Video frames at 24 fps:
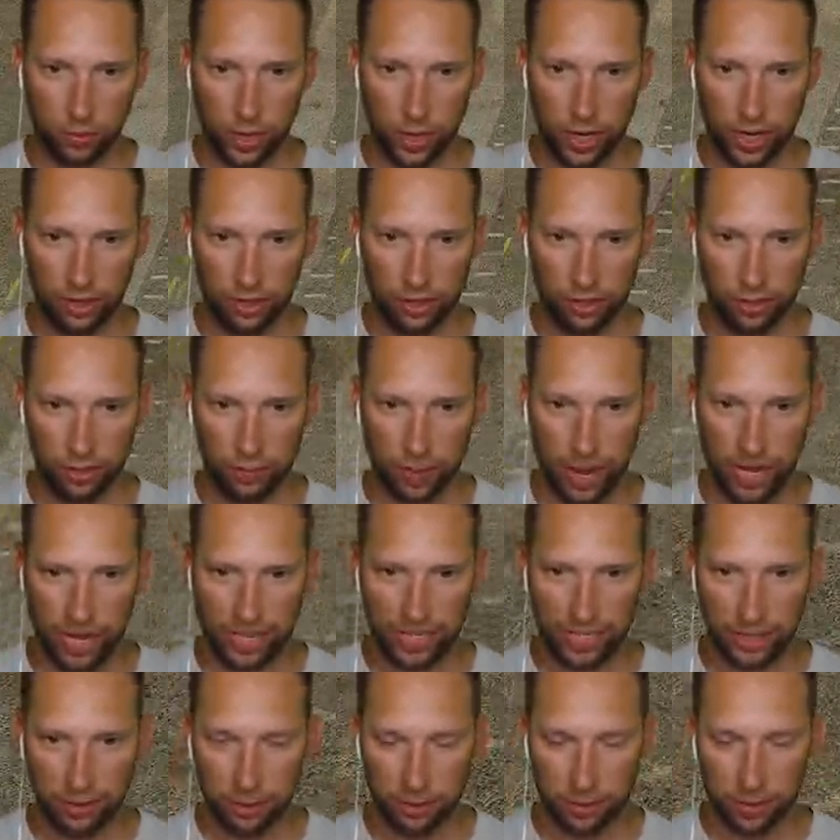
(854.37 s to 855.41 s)
Weathers
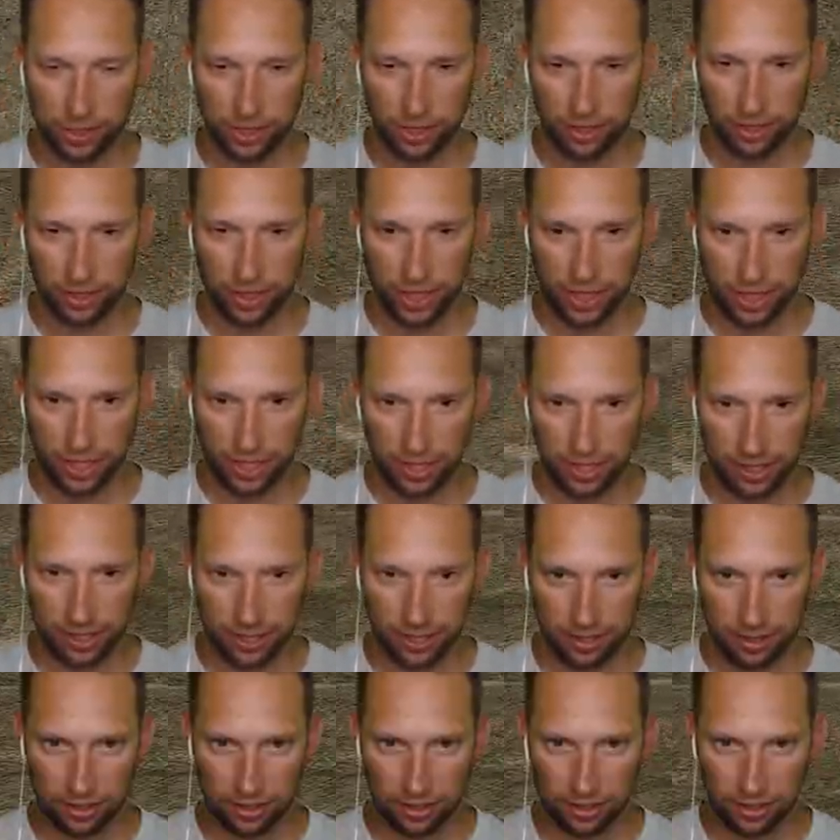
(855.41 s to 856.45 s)
back deep to return the kick.
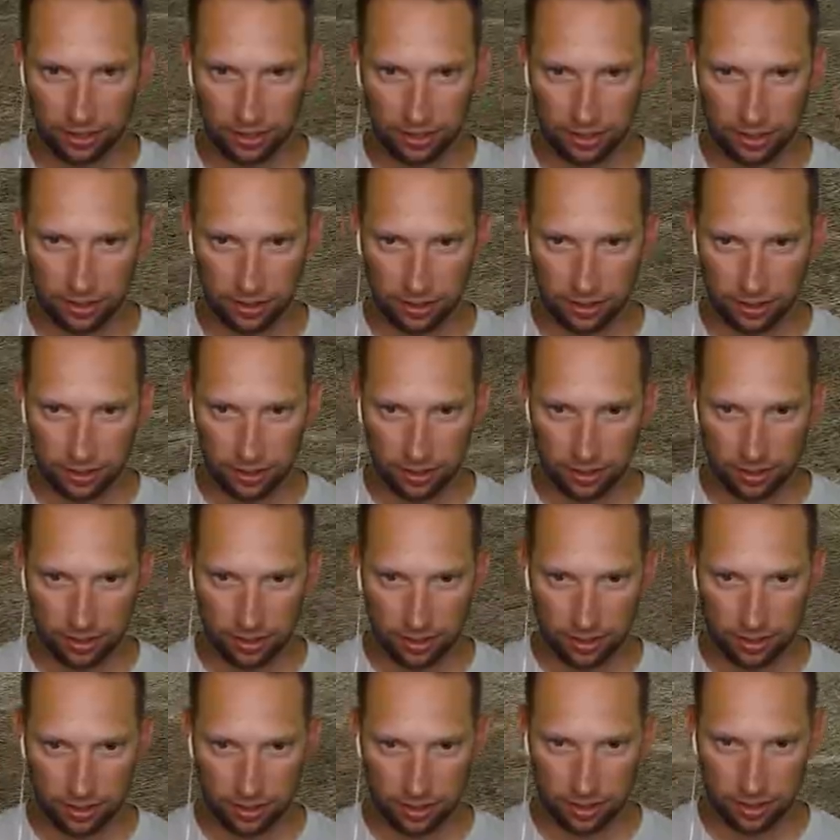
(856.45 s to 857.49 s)

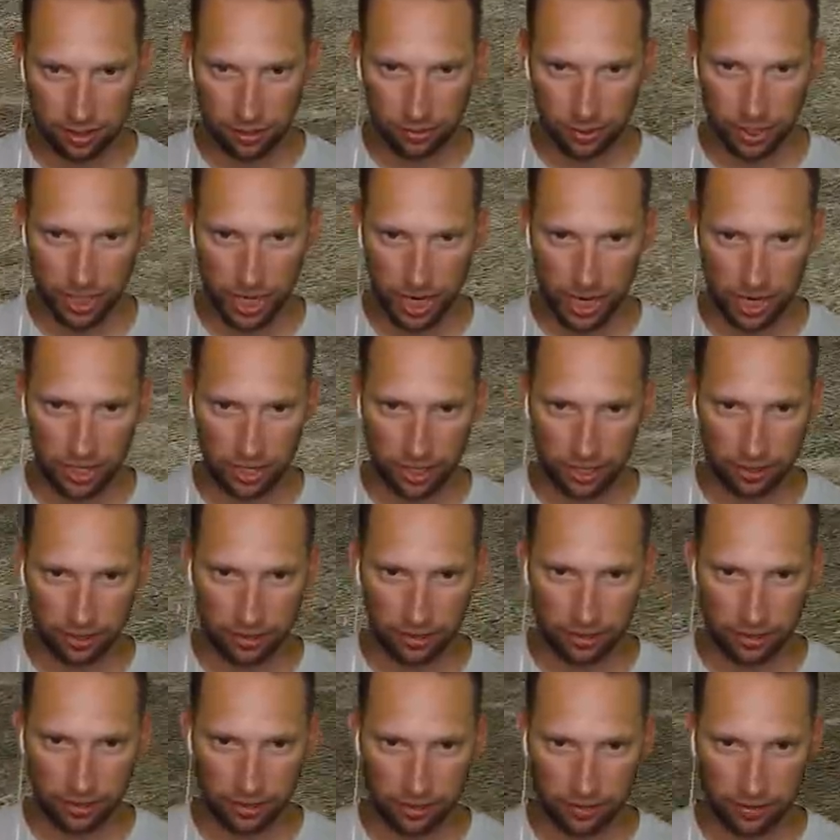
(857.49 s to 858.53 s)
Let's see what we got here.
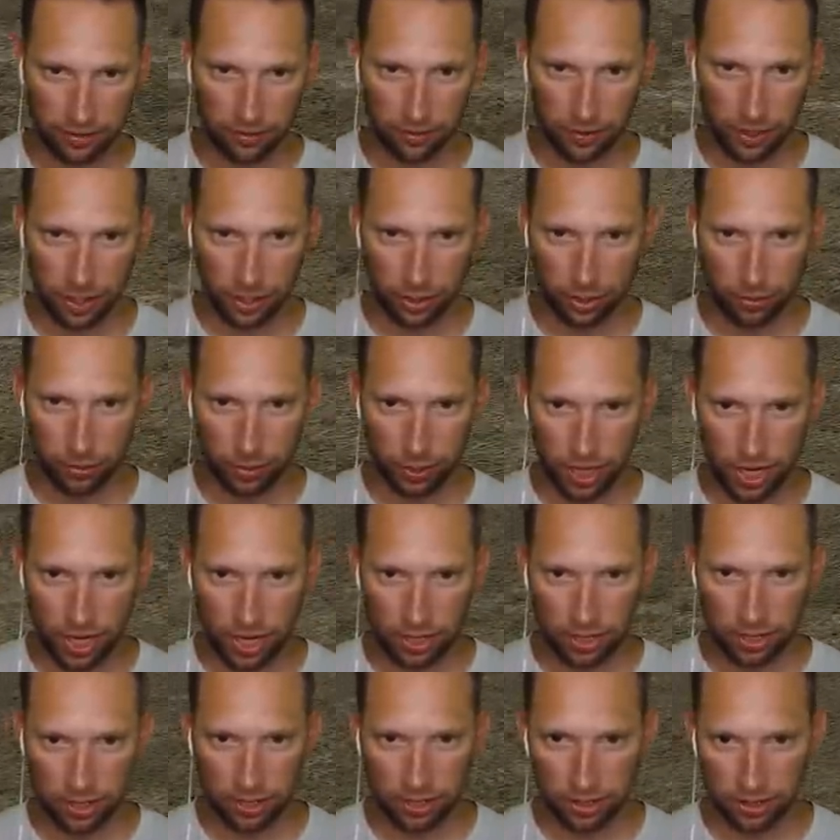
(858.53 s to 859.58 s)
Follow your
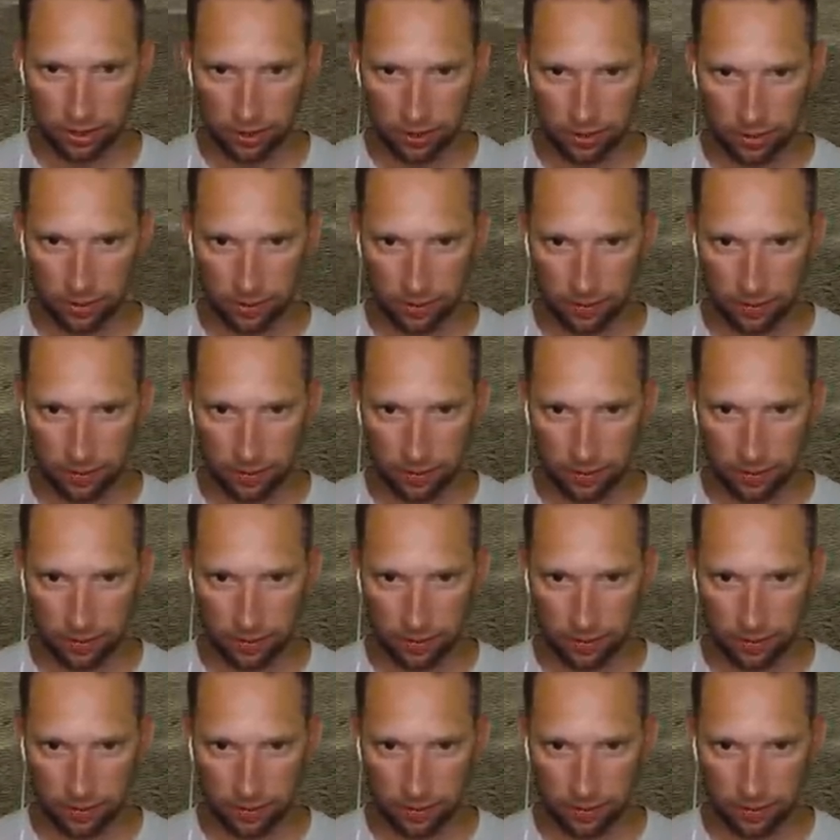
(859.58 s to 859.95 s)
blocks.